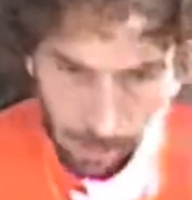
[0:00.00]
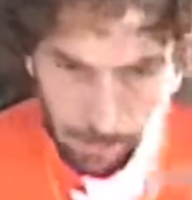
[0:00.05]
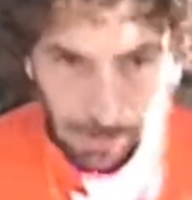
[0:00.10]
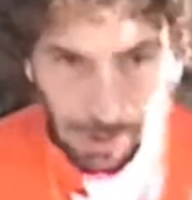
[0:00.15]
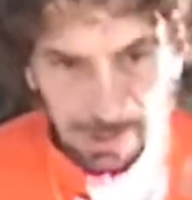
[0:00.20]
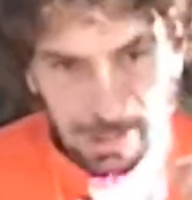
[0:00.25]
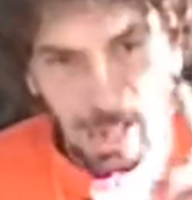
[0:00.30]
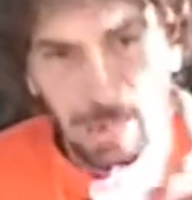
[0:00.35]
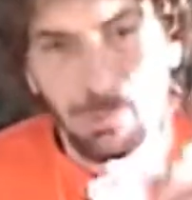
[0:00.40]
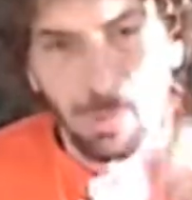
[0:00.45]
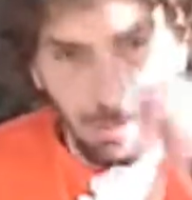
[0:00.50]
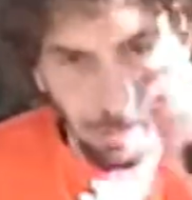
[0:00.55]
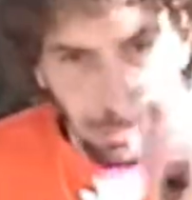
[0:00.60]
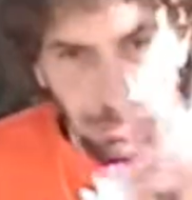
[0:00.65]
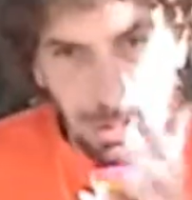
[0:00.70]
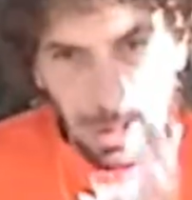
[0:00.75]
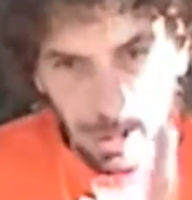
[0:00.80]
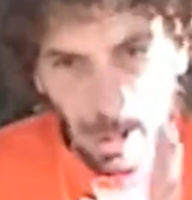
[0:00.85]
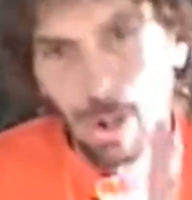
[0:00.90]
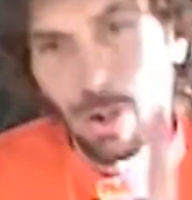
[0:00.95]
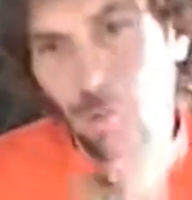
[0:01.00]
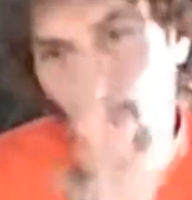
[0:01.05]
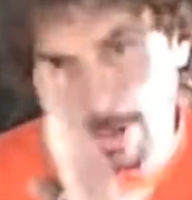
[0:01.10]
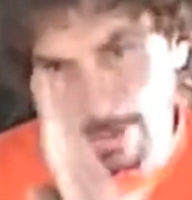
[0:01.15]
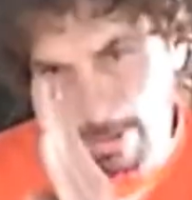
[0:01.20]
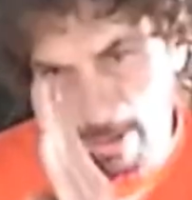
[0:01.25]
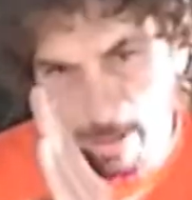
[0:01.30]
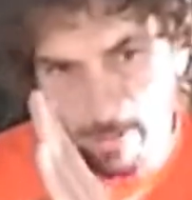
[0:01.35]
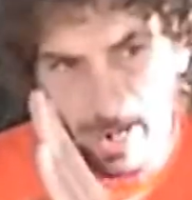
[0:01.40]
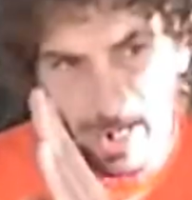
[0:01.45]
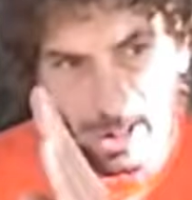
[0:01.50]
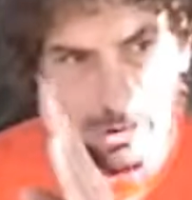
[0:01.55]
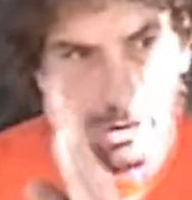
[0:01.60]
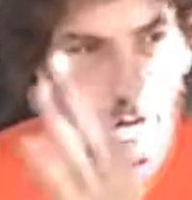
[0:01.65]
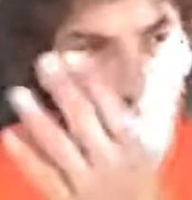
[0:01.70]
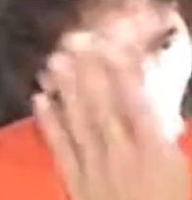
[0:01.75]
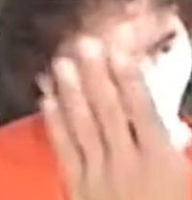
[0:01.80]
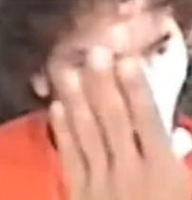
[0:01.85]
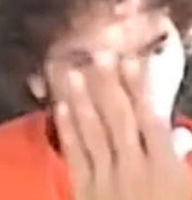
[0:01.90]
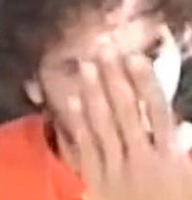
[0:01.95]
But then when we make a course
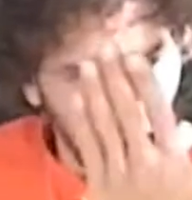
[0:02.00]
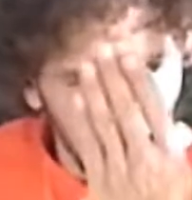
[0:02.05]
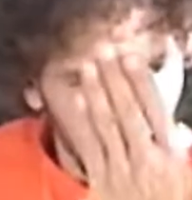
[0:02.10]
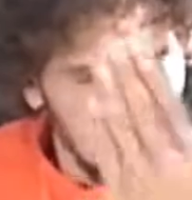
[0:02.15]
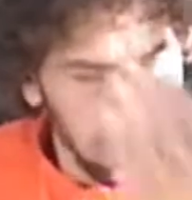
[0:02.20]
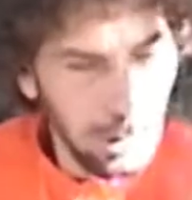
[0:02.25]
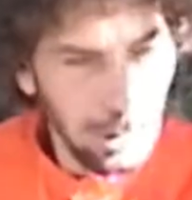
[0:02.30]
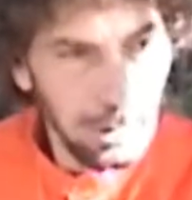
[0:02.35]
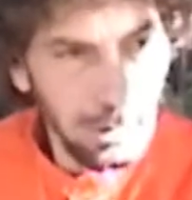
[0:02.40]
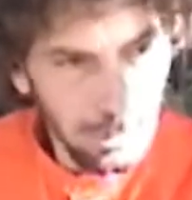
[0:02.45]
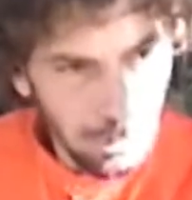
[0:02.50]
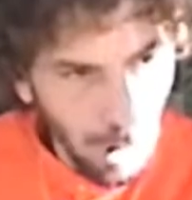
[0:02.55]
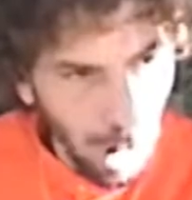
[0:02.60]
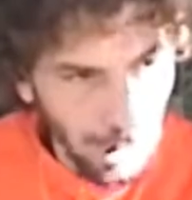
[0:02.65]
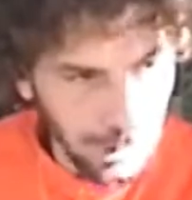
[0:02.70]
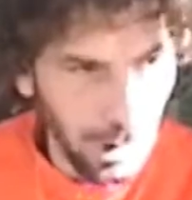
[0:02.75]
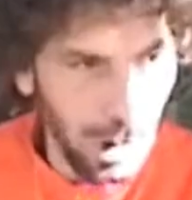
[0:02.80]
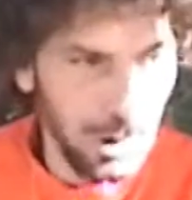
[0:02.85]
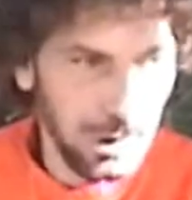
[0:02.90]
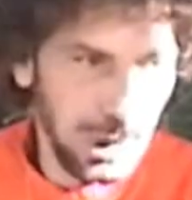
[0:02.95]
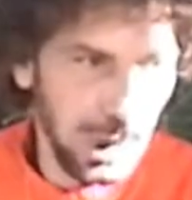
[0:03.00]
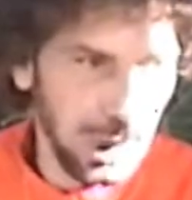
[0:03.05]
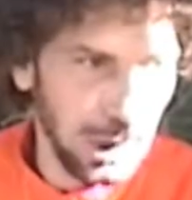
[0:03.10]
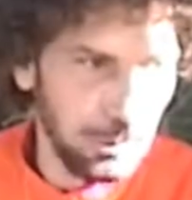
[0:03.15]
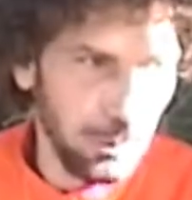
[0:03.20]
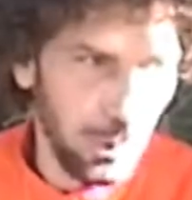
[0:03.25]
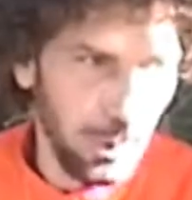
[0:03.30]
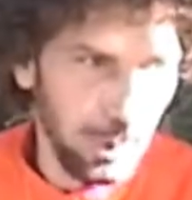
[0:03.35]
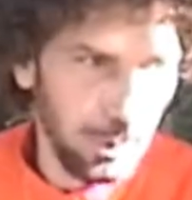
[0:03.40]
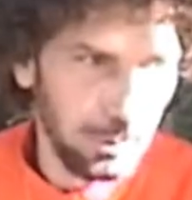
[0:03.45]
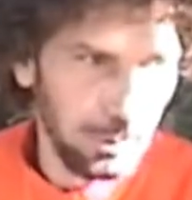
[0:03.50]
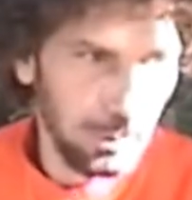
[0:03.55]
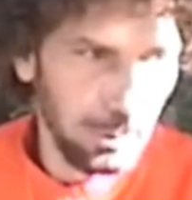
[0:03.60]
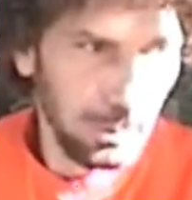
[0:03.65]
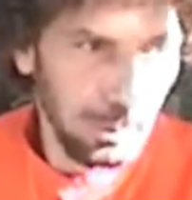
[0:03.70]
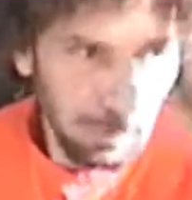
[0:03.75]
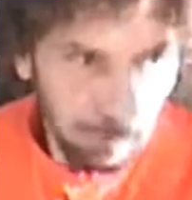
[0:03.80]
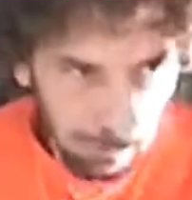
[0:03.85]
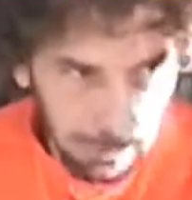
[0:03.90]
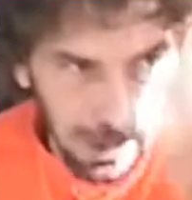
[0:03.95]
correction, we are not us anymore.
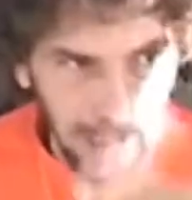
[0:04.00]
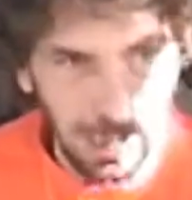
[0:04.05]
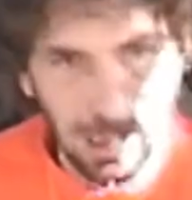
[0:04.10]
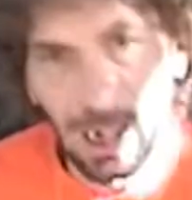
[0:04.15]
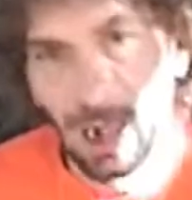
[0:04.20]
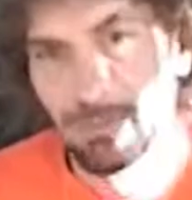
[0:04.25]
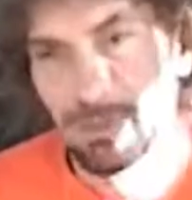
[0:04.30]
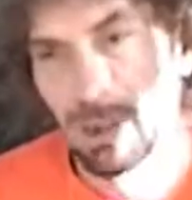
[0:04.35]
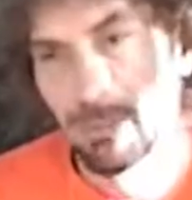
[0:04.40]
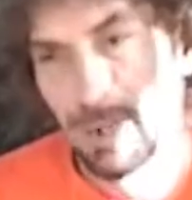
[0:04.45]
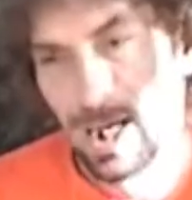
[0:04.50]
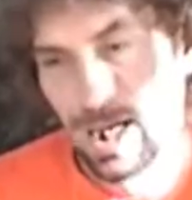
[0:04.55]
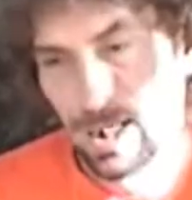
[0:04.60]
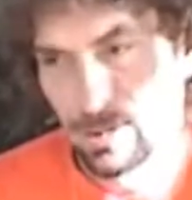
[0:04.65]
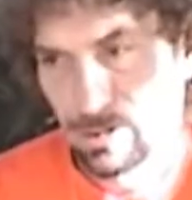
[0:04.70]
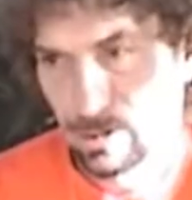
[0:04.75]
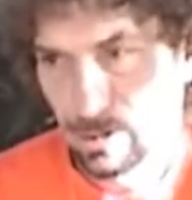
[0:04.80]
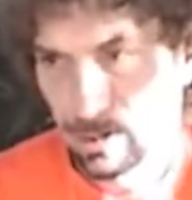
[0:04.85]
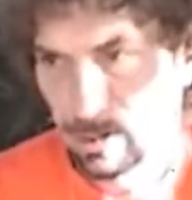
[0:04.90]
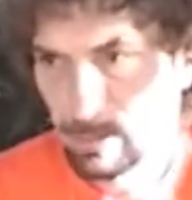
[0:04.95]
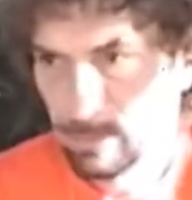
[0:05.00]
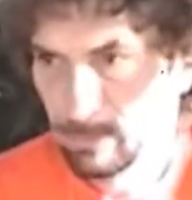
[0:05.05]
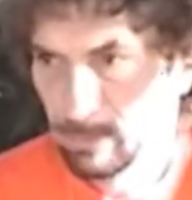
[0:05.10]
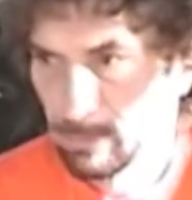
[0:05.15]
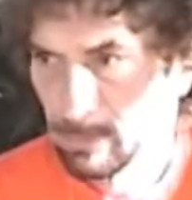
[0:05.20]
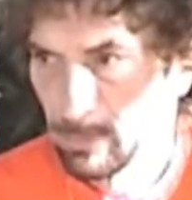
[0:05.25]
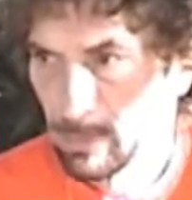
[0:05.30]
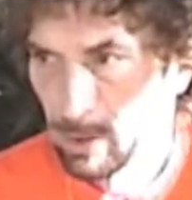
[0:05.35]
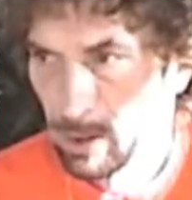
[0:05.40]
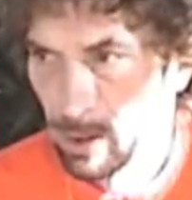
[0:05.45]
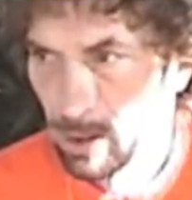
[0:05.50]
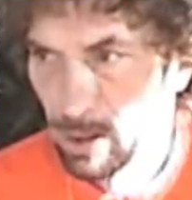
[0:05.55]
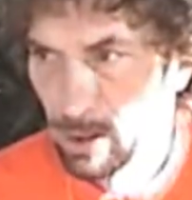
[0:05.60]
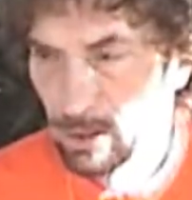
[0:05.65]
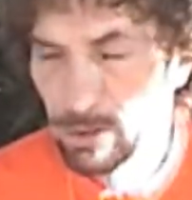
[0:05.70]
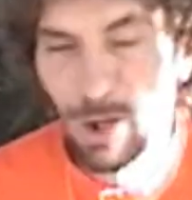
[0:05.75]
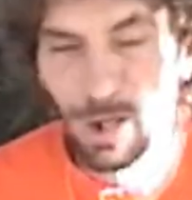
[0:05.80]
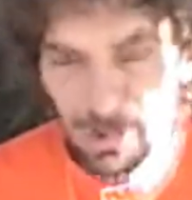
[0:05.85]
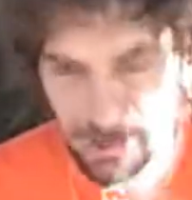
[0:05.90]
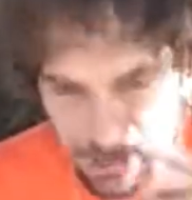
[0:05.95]
Beginning of the mask.
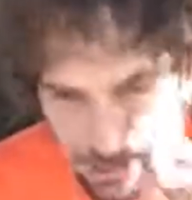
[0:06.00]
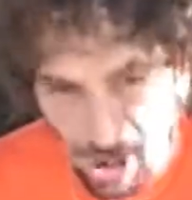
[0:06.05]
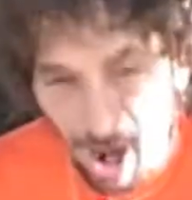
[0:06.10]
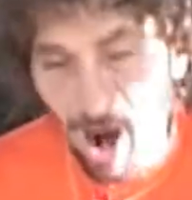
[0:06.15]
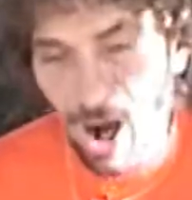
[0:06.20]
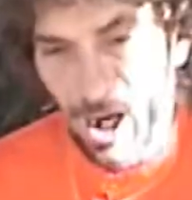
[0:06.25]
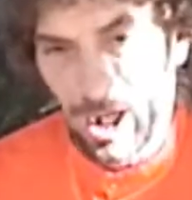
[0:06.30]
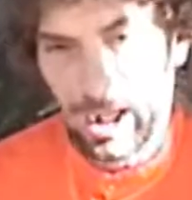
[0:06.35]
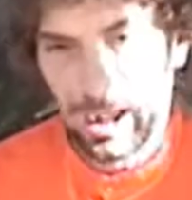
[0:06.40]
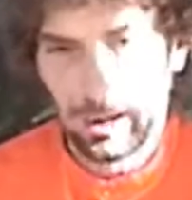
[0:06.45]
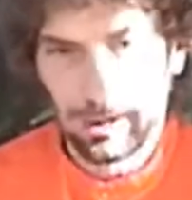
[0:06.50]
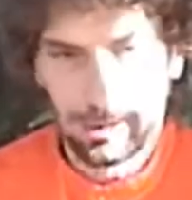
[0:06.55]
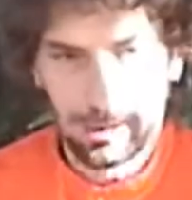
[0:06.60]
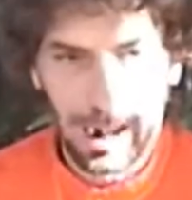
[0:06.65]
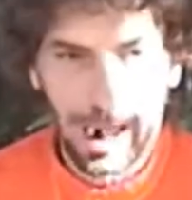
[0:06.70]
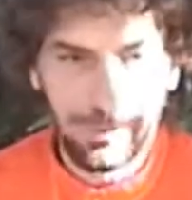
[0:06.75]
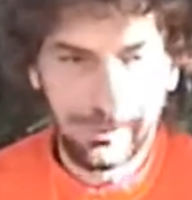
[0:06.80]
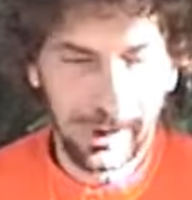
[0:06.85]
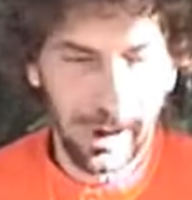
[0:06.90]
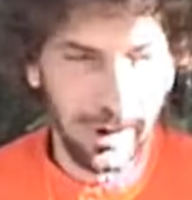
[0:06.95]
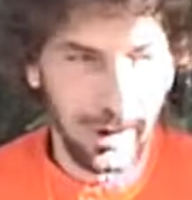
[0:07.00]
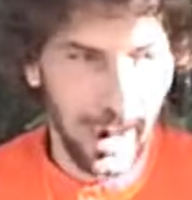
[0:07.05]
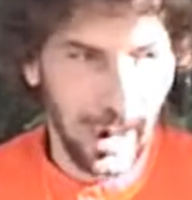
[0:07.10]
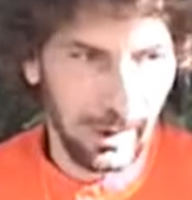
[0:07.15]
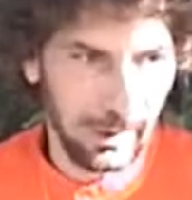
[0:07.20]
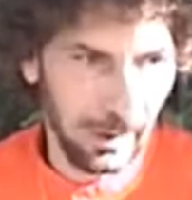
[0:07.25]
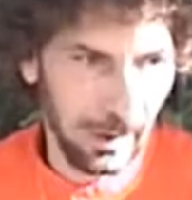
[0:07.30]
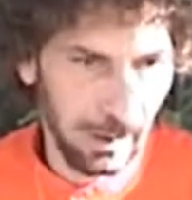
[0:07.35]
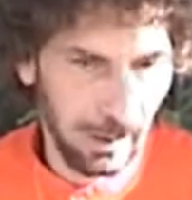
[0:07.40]
You're sunk after that.